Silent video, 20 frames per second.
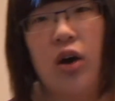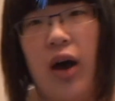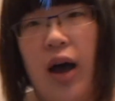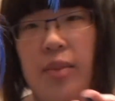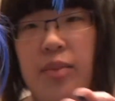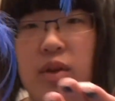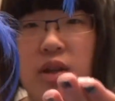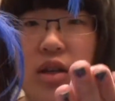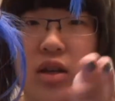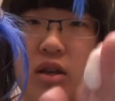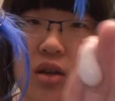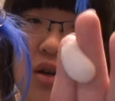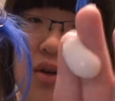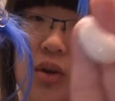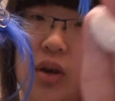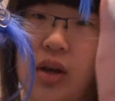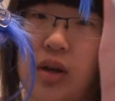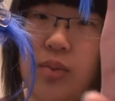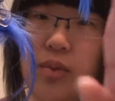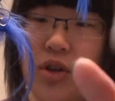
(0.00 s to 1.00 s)
I'm going to,
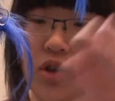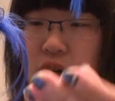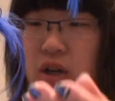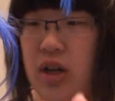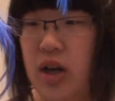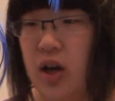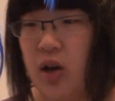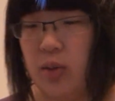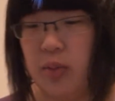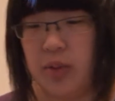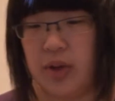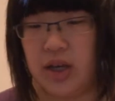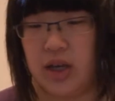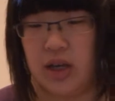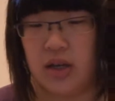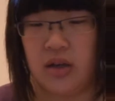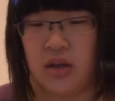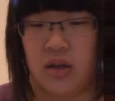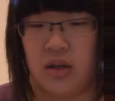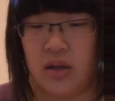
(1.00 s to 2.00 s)
get a good
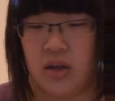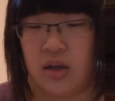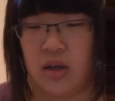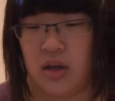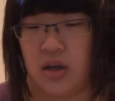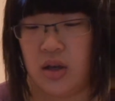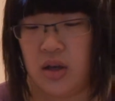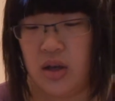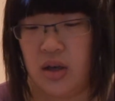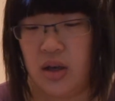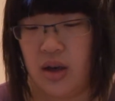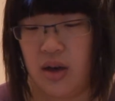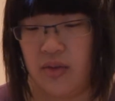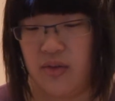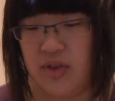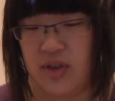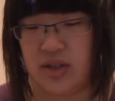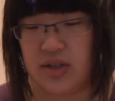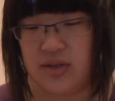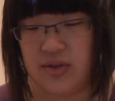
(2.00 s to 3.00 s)
helping of
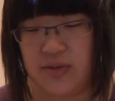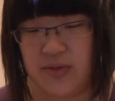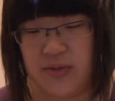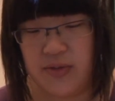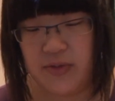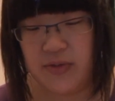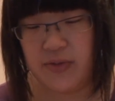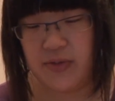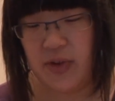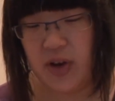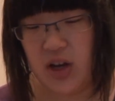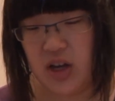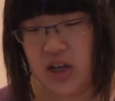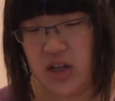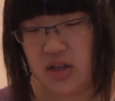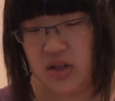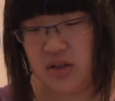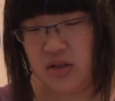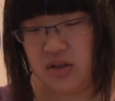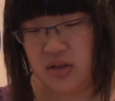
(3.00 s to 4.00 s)
this
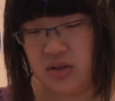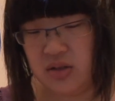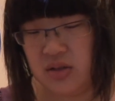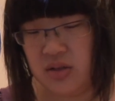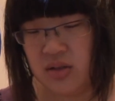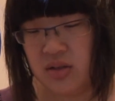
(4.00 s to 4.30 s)
fun